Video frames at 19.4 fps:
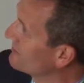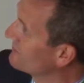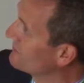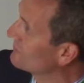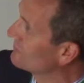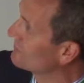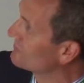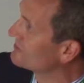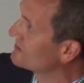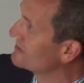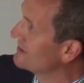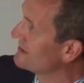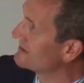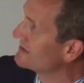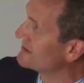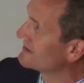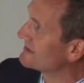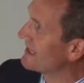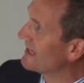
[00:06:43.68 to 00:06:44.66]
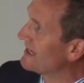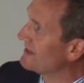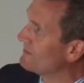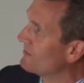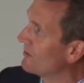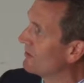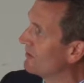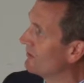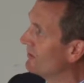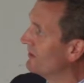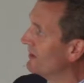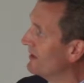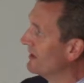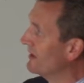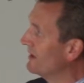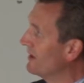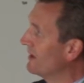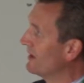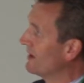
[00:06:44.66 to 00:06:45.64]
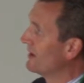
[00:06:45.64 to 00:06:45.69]
and of course, it's the same on
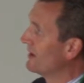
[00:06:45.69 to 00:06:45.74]
the